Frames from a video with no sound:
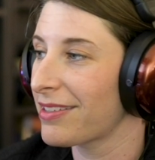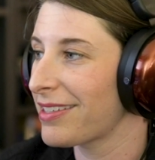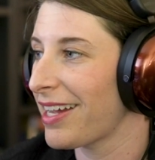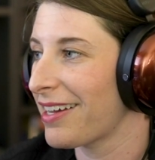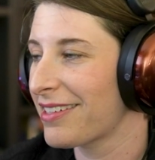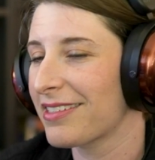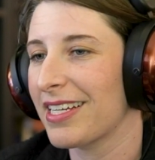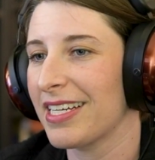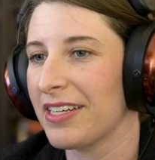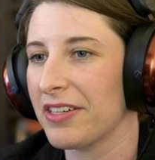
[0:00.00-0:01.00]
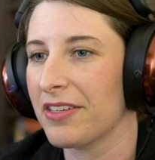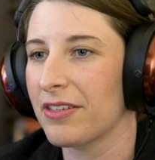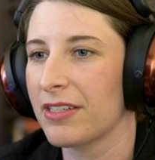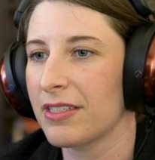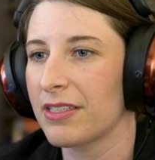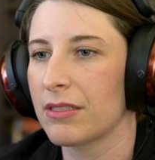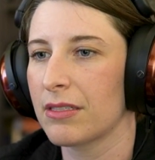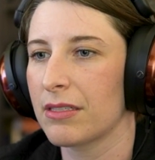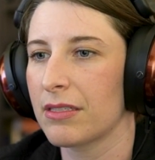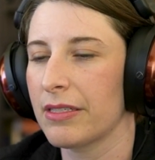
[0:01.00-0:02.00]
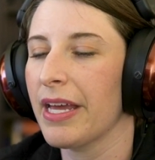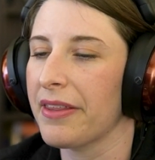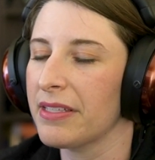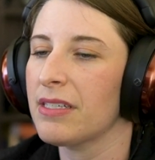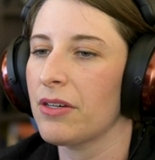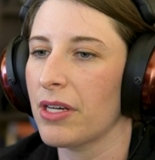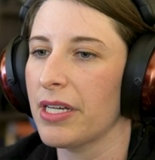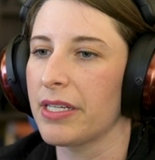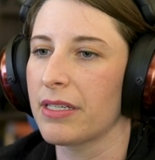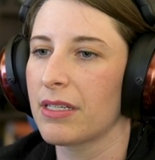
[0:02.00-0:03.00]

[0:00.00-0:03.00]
Yeah, can't hear you. Yeah, they sound good.